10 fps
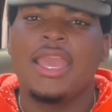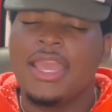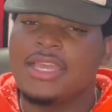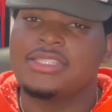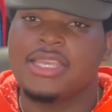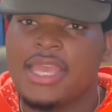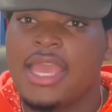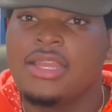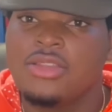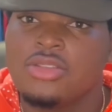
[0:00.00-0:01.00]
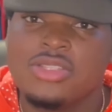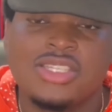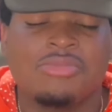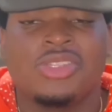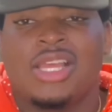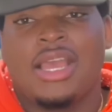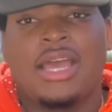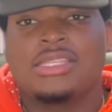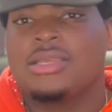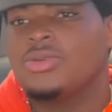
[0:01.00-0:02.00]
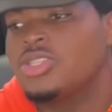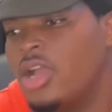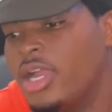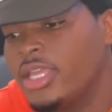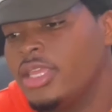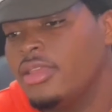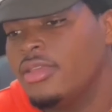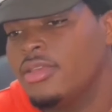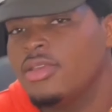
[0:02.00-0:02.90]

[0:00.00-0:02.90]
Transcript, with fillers: And yes, again, similar like how I said with Target,